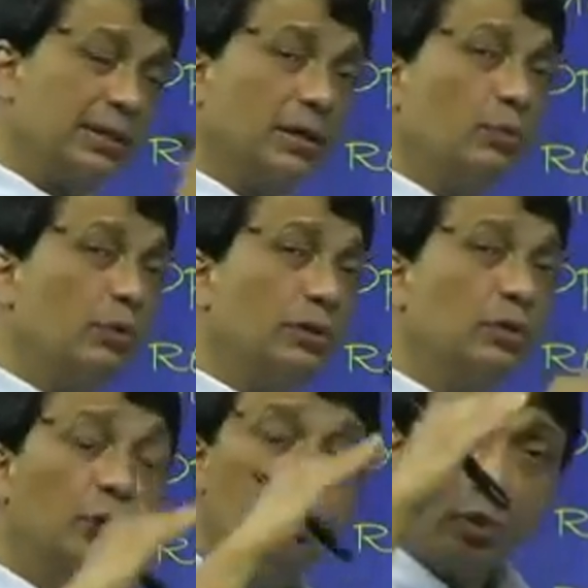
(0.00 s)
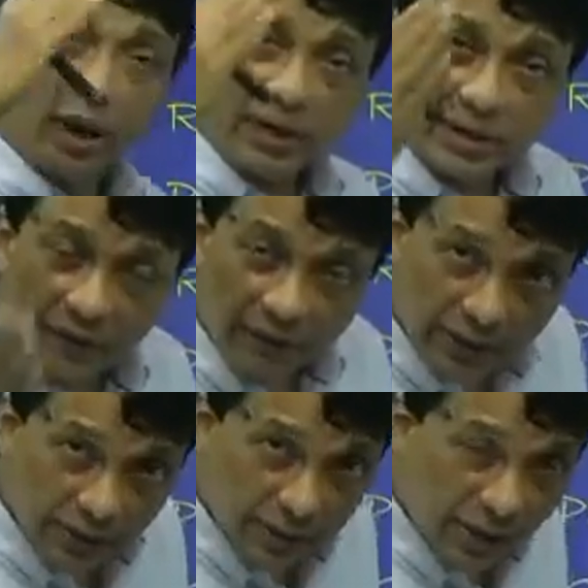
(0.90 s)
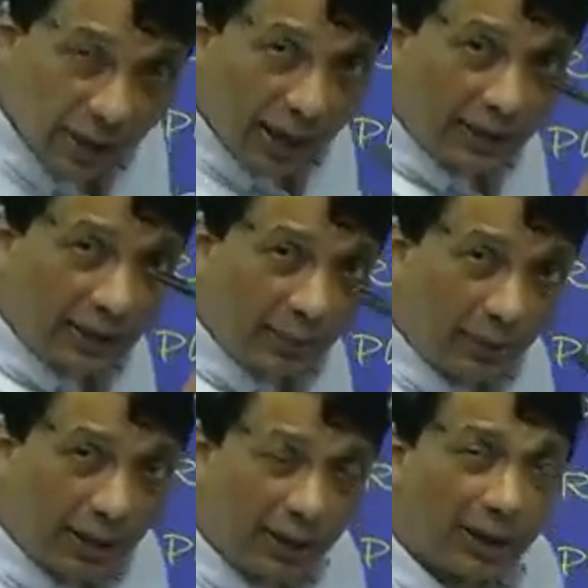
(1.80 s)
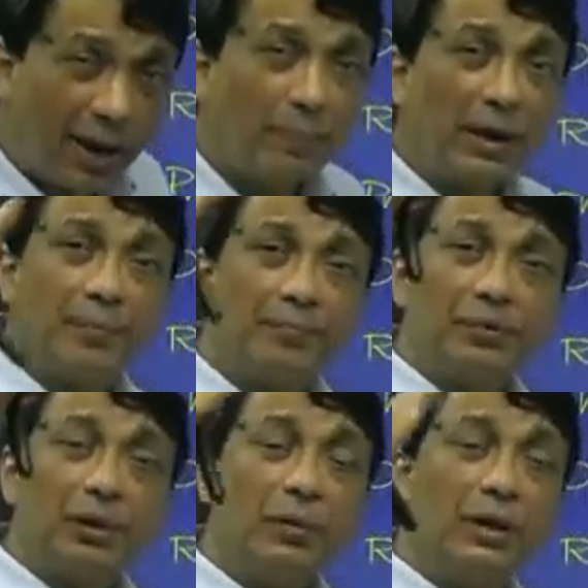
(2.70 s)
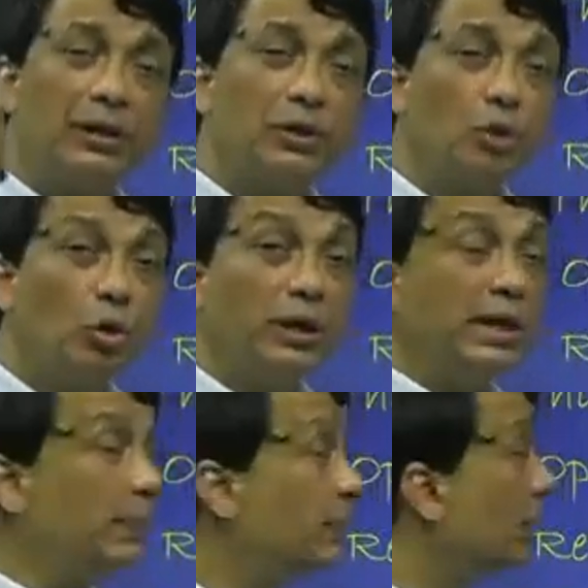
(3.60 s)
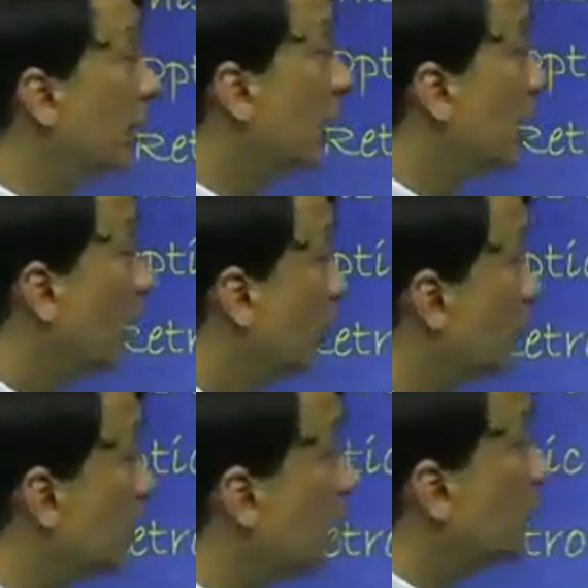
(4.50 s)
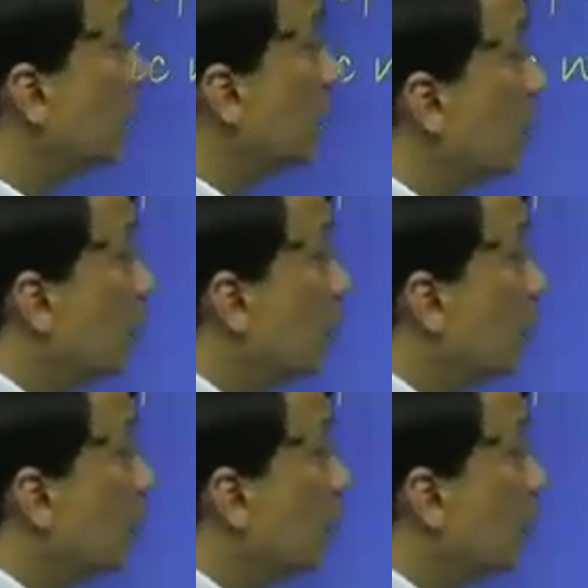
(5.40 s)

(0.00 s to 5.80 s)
disc which looks so excavated, the typical cupping, where it is so deep, which is such an